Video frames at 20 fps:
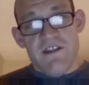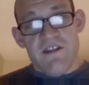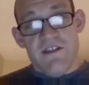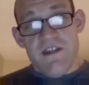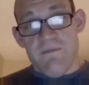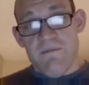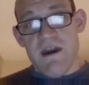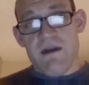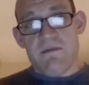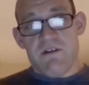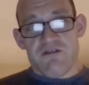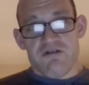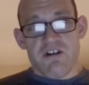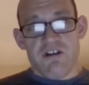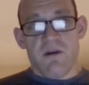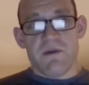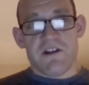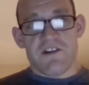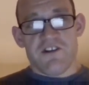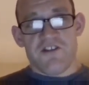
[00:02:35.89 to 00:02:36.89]
that may be
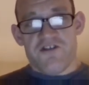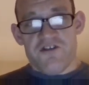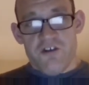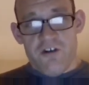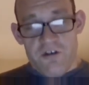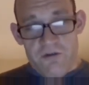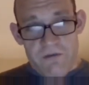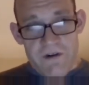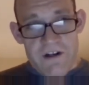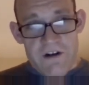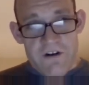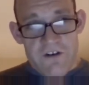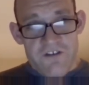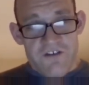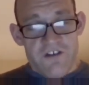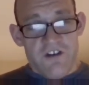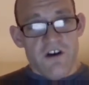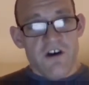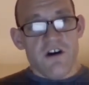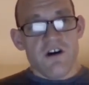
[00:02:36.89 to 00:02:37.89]
troubling to certain
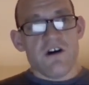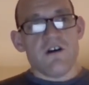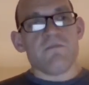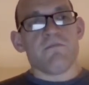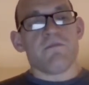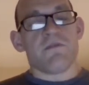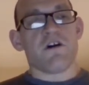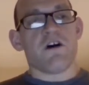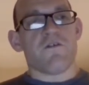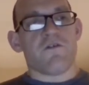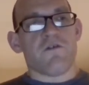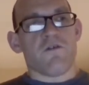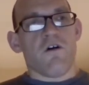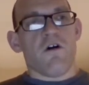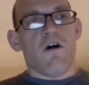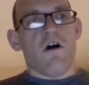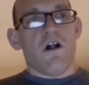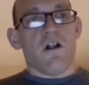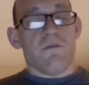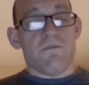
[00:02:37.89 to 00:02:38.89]
readers, but
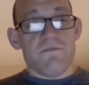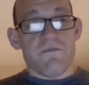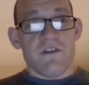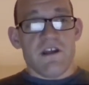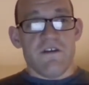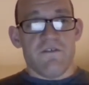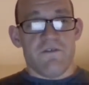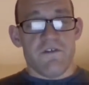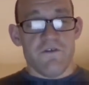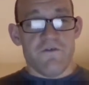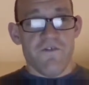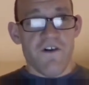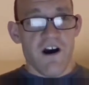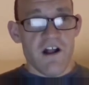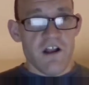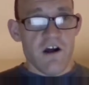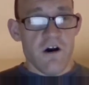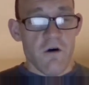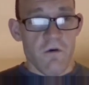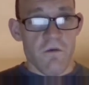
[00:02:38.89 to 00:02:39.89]
overall, if you
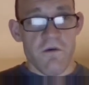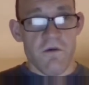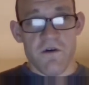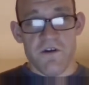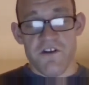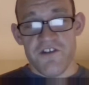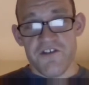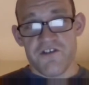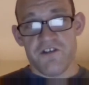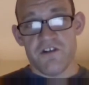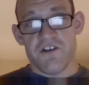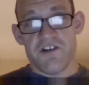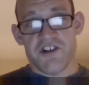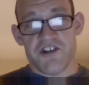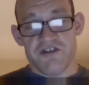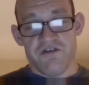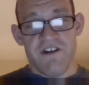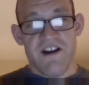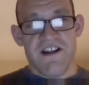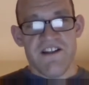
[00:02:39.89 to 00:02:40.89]
follow certain
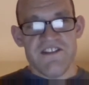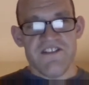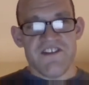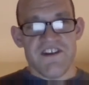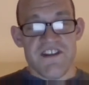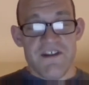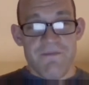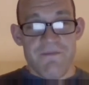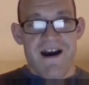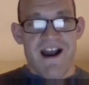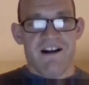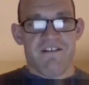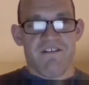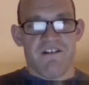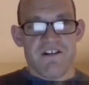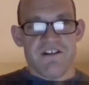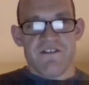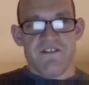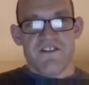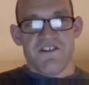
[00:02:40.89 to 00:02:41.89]
trends in the
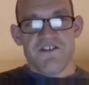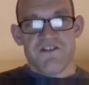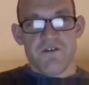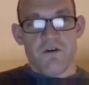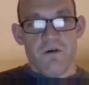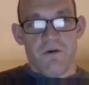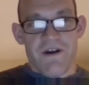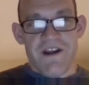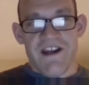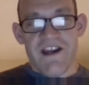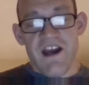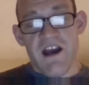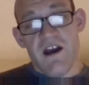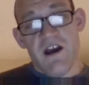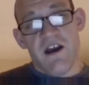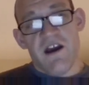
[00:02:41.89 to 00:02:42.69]
background of the story,